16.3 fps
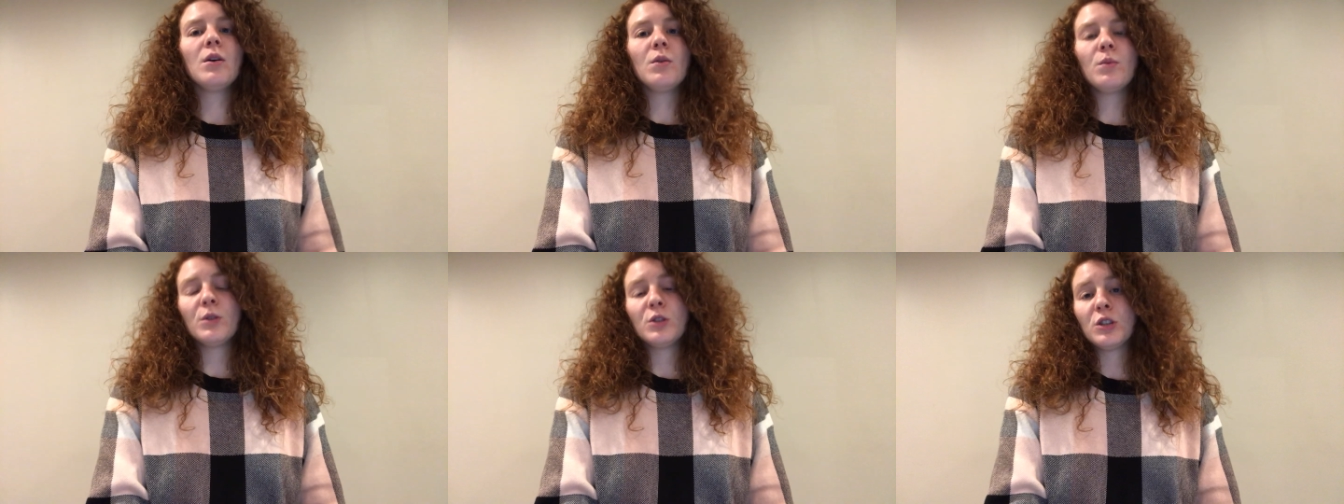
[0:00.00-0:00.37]

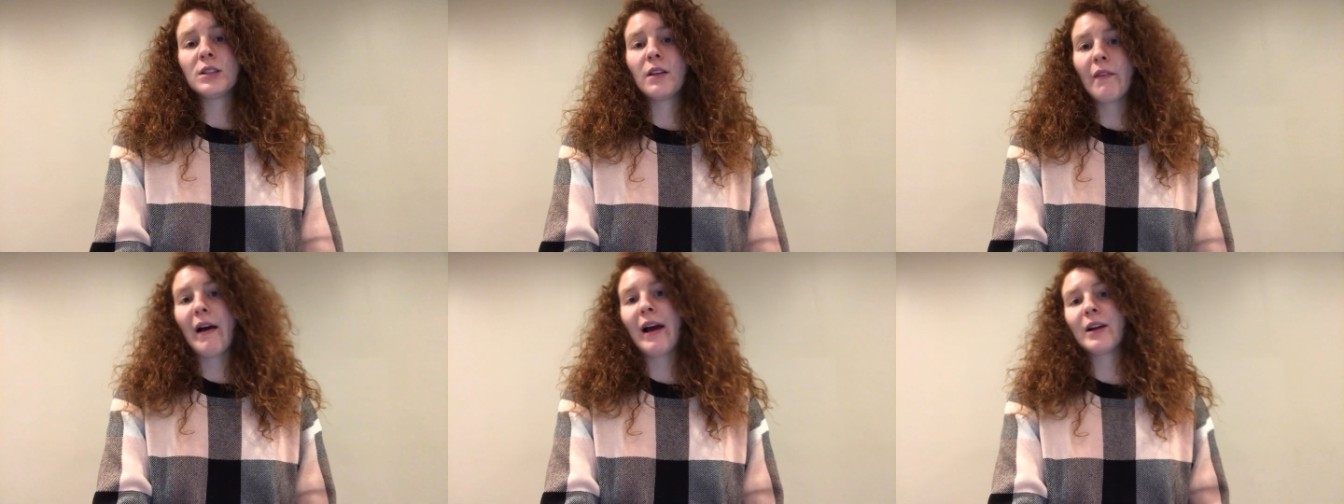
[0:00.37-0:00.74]
which is
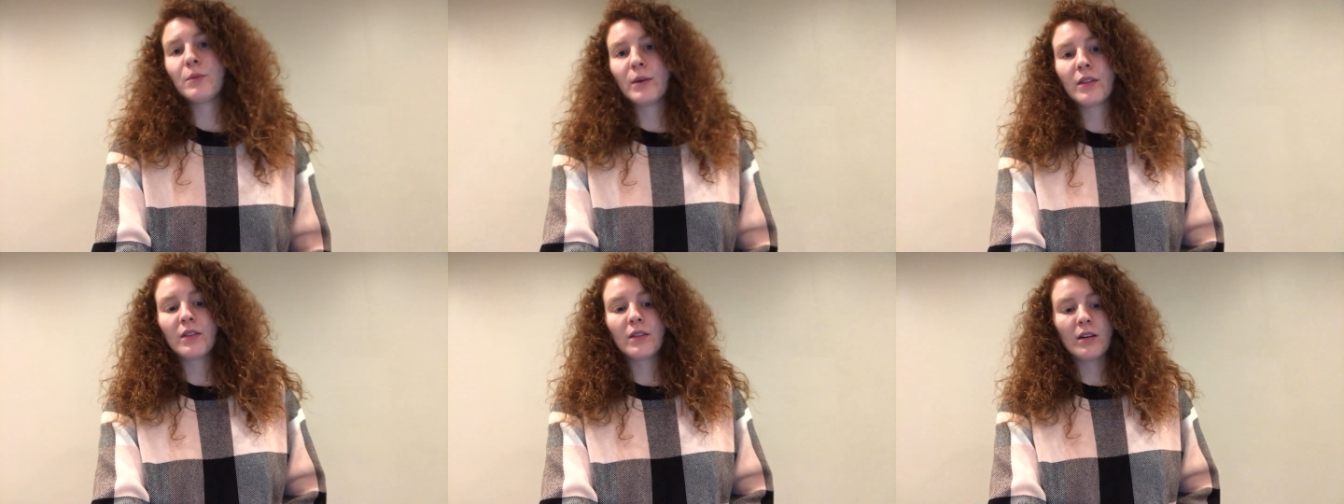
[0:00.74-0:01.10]
aligned
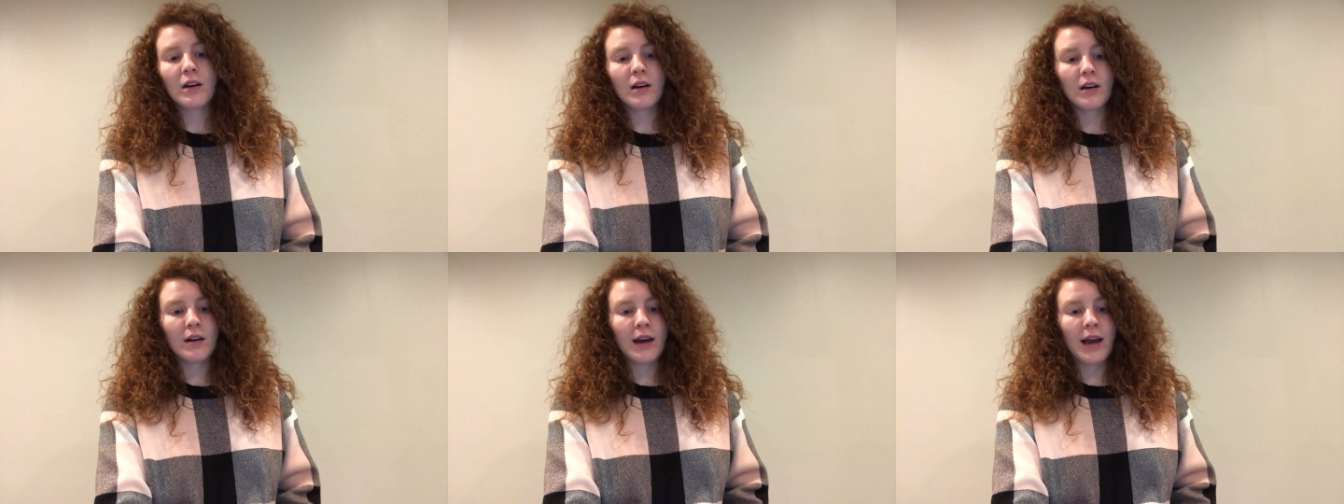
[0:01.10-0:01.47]
with
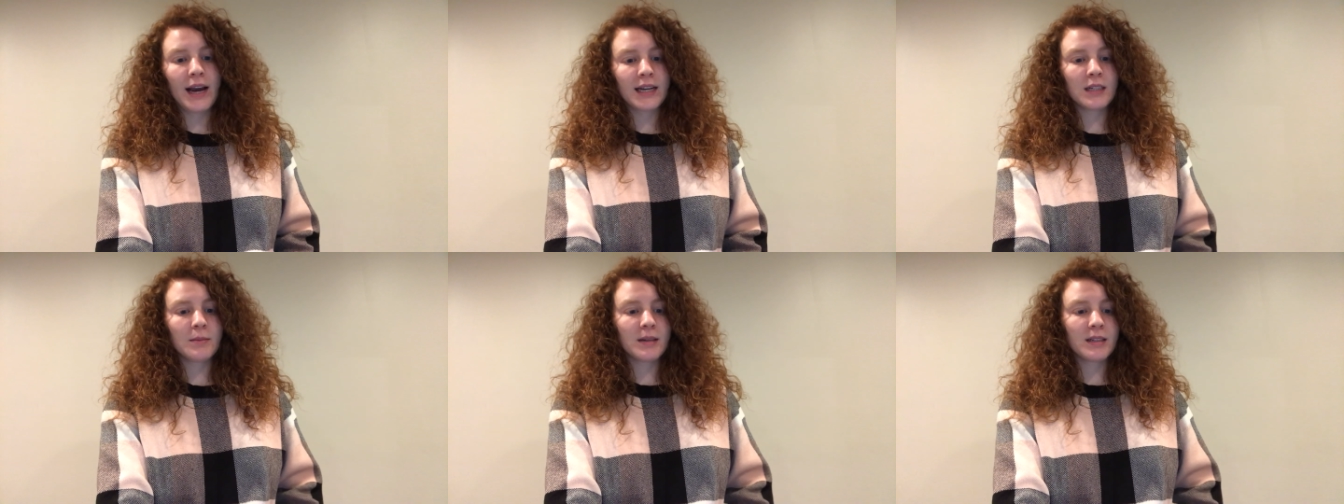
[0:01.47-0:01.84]
the
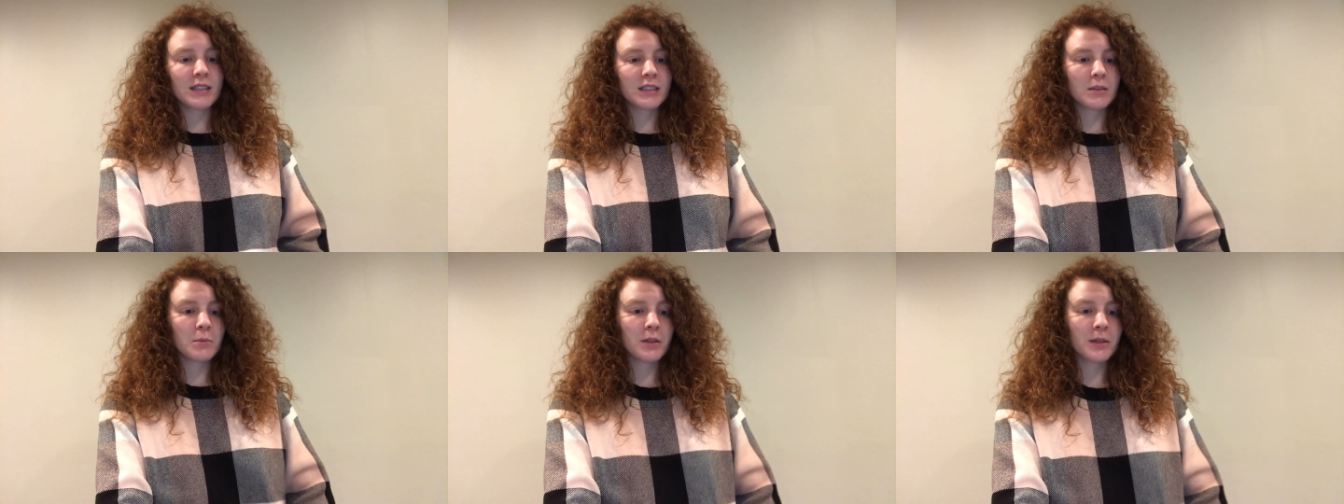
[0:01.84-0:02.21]
academic
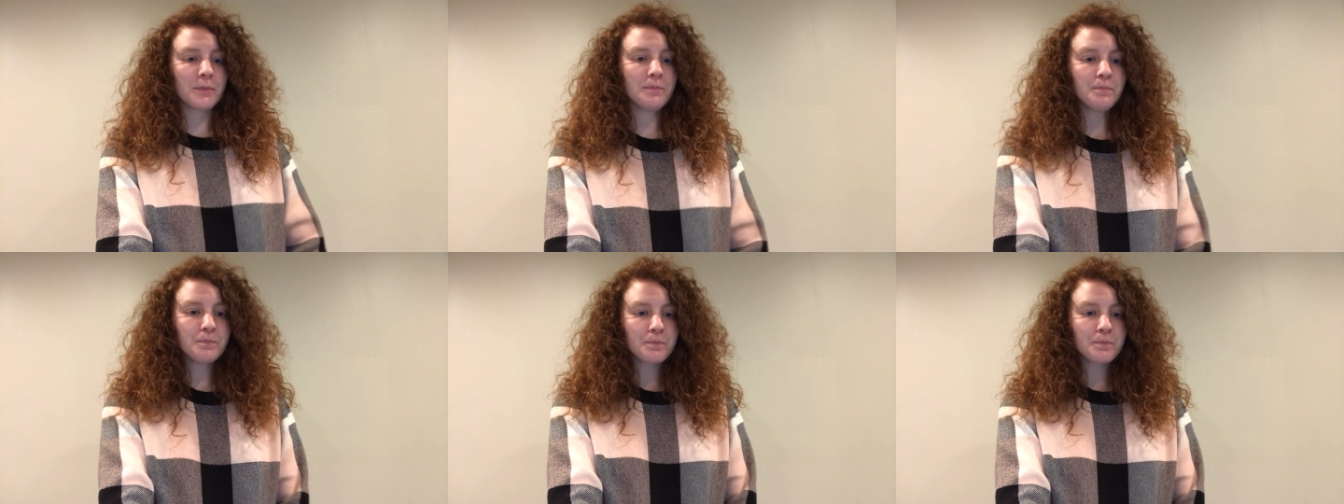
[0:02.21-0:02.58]
discipline.